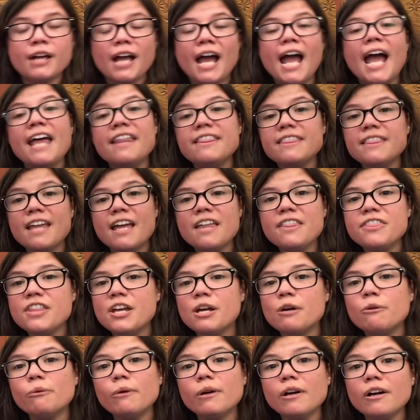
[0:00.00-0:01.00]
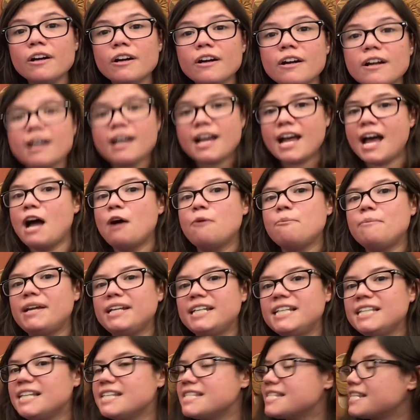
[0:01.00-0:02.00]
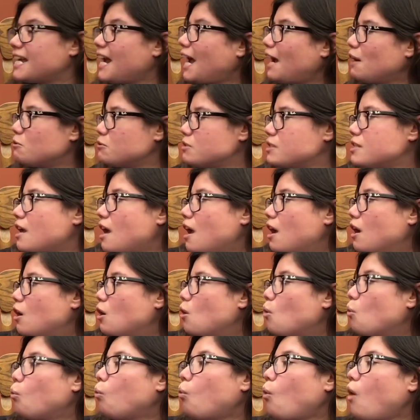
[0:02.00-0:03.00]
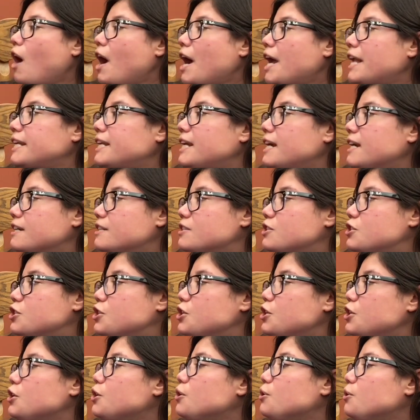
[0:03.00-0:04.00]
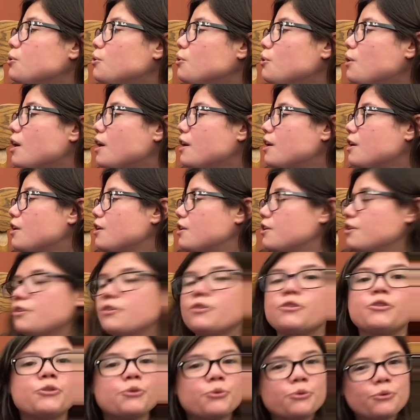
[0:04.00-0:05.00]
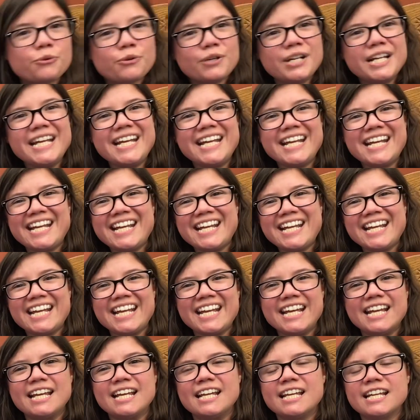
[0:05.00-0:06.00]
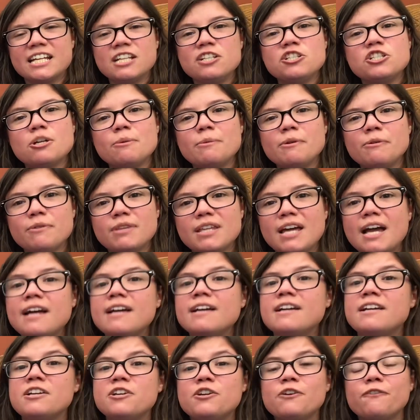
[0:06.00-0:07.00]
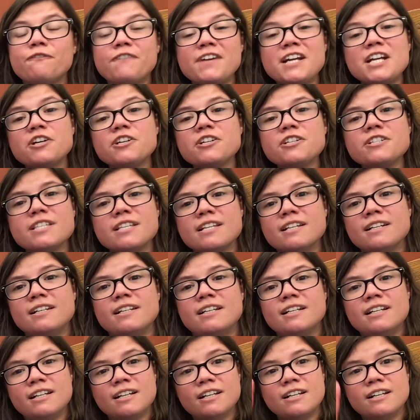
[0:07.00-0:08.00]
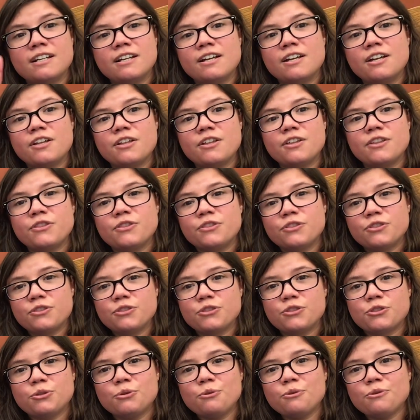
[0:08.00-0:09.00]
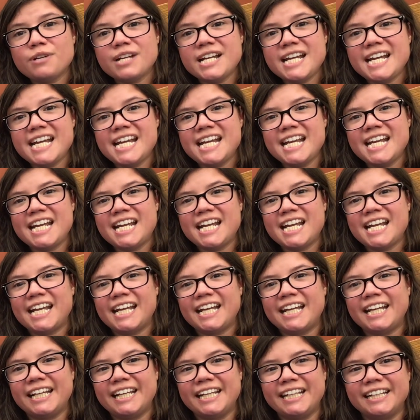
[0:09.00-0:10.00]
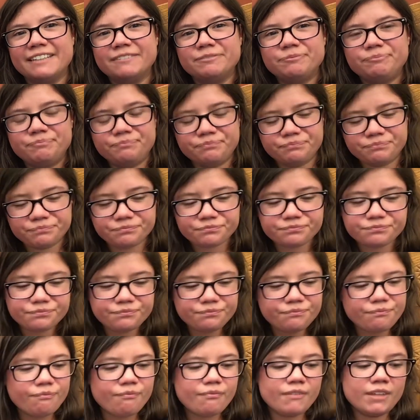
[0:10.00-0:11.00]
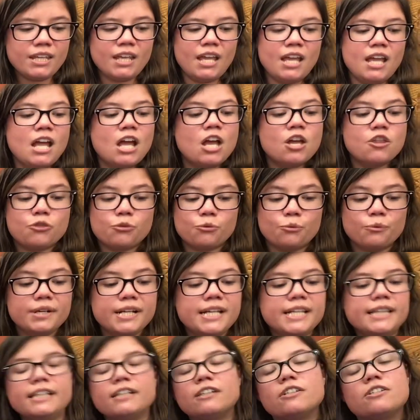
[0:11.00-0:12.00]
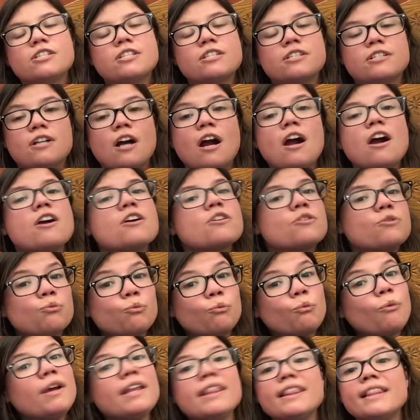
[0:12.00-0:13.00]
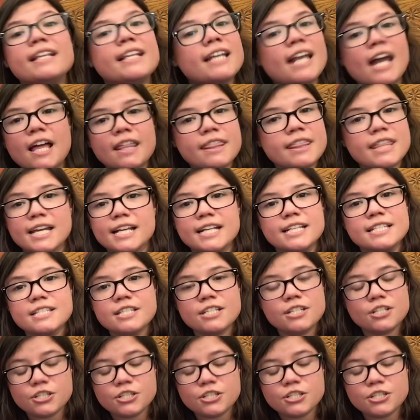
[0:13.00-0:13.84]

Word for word: and then there were, how many? Let's count. One, two, three. Can you show me with your fingers? Three. Three little stars with nothing to